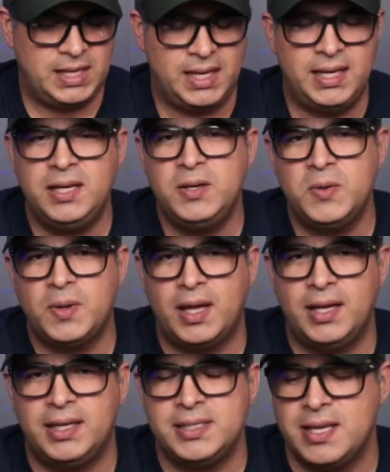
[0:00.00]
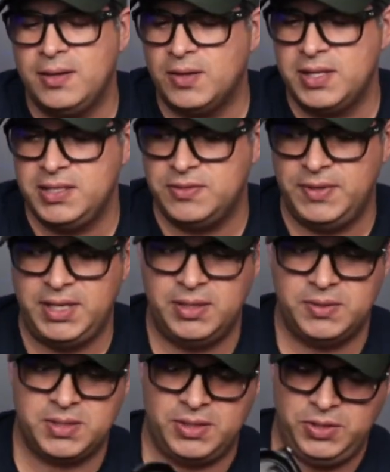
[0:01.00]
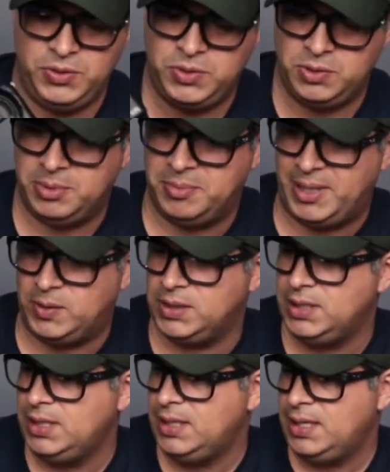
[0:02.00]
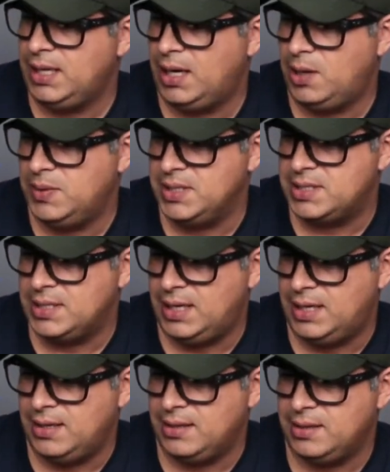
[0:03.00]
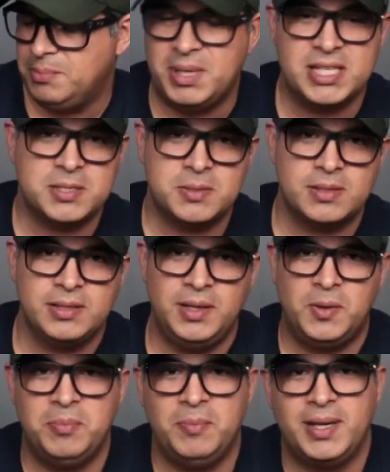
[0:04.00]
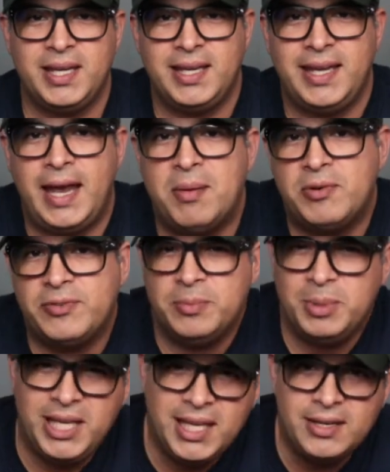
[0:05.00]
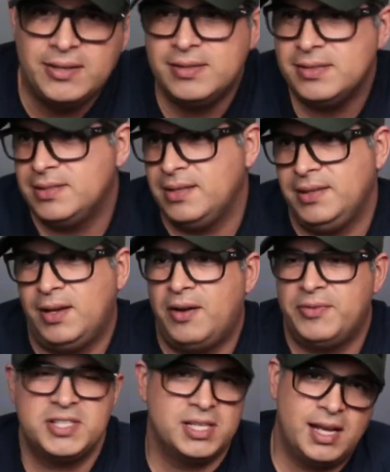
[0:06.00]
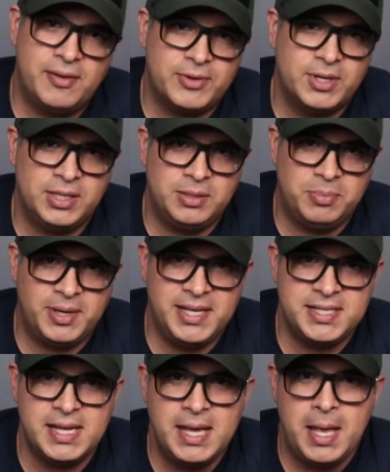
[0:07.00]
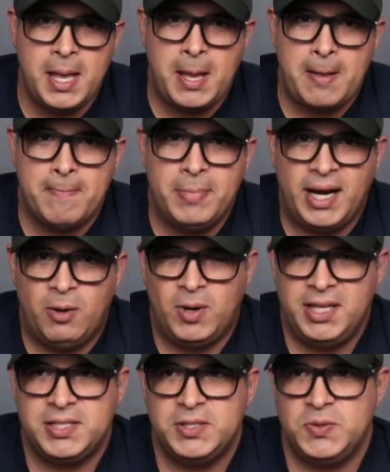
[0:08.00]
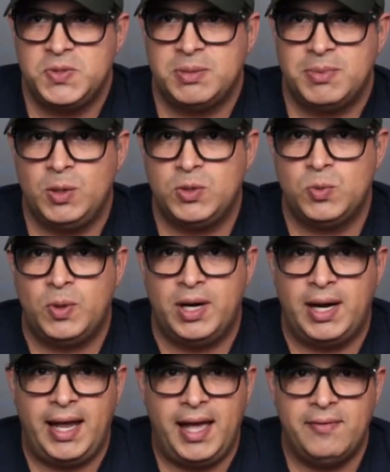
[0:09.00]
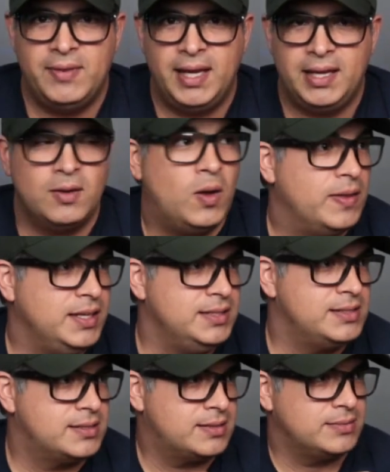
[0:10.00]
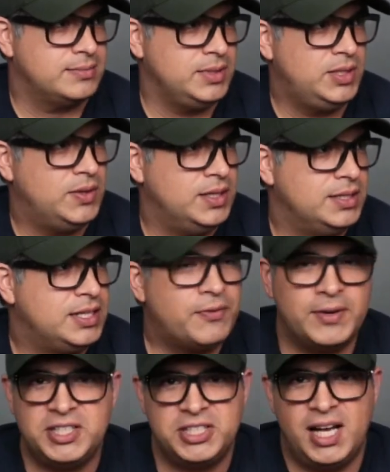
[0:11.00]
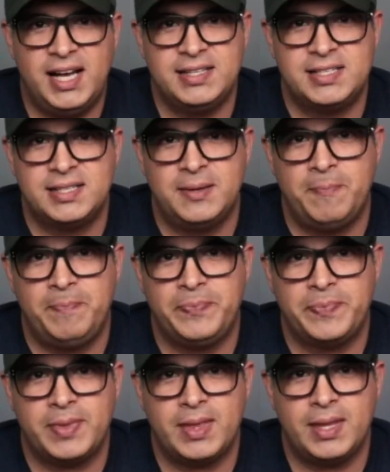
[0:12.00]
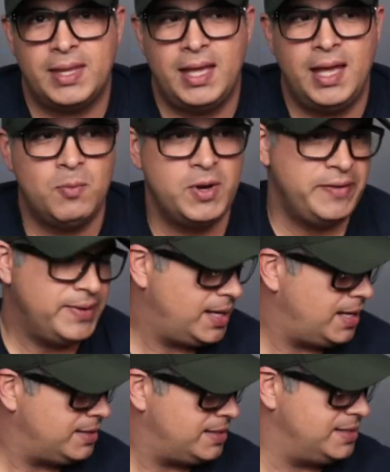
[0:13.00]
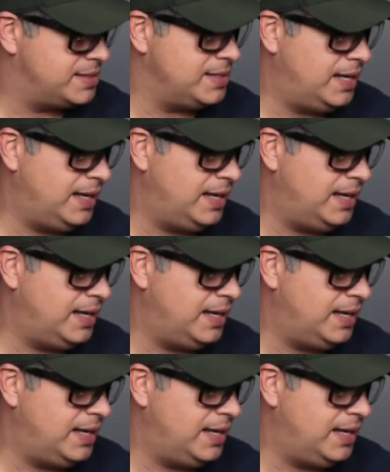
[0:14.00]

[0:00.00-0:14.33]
didn't know, I see all these videos on YouTube about how it's the best, camera for beginners. It offers a lot for a good price, but I wanted to do something to where I have like all these, the different shots. And we even got this